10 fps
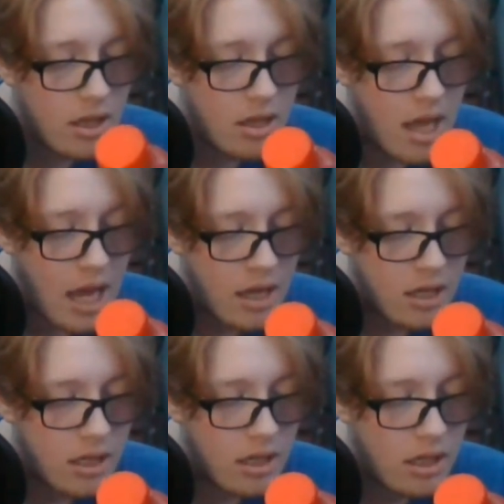
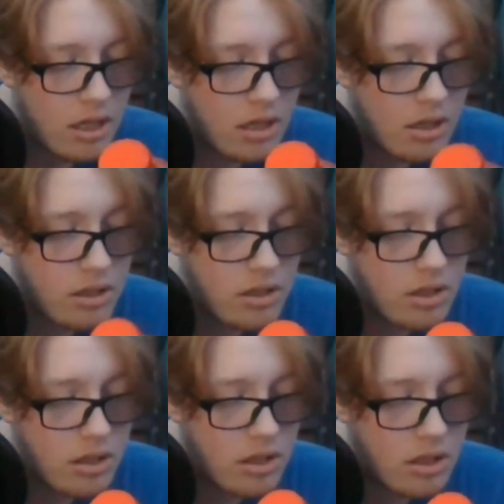and
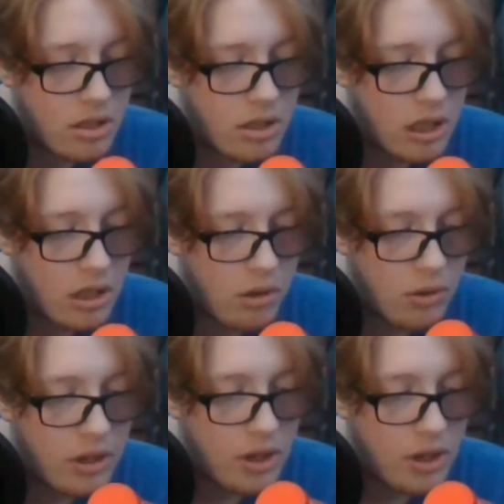you know